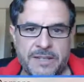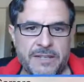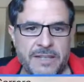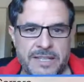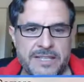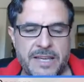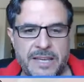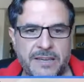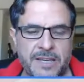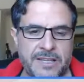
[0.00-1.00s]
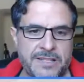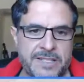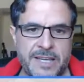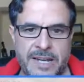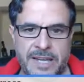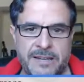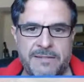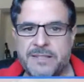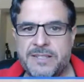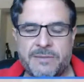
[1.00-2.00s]
let's say
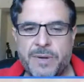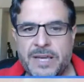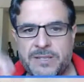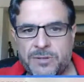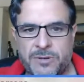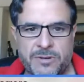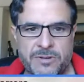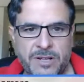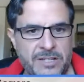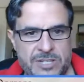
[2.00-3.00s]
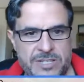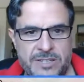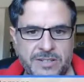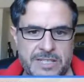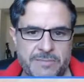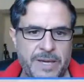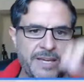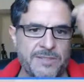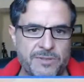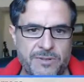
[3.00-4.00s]
CNN is the best, or Al Jazeera is the
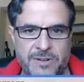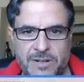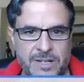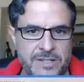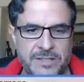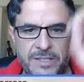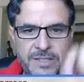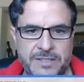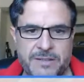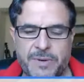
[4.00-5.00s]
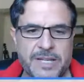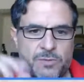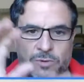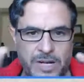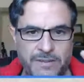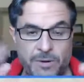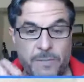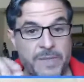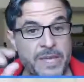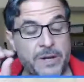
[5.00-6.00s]
best, or RT is the best,
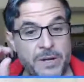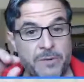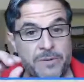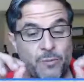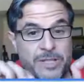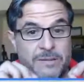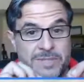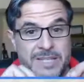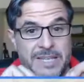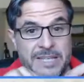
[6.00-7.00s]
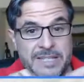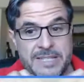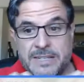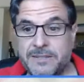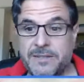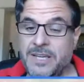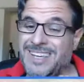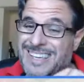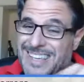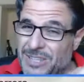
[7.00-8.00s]
whatever. No, what I'm saying is that
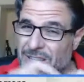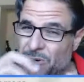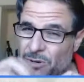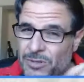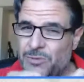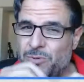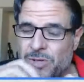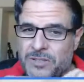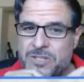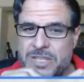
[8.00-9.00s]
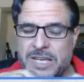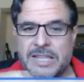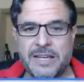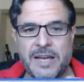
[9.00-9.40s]
in order to understand the